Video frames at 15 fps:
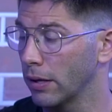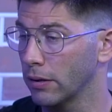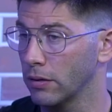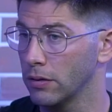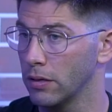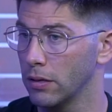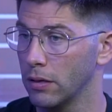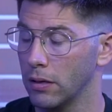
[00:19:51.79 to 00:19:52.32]

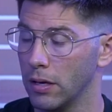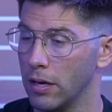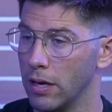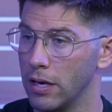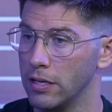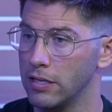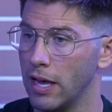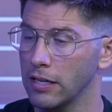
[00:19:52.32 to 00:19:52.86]
Like
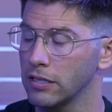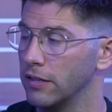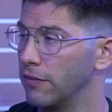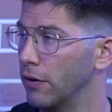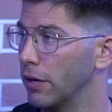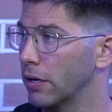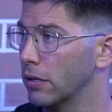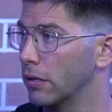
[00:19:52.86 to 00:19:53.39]
it's actually
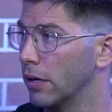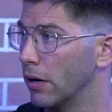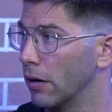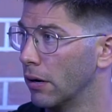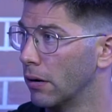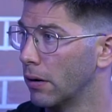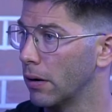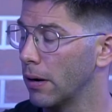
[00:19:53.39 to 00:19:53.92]
very
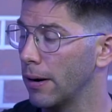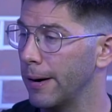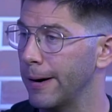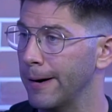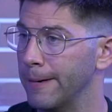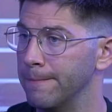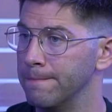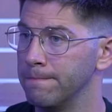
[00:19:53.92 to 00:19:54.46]
clear.
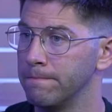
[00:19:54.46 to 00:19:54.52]
Hmm.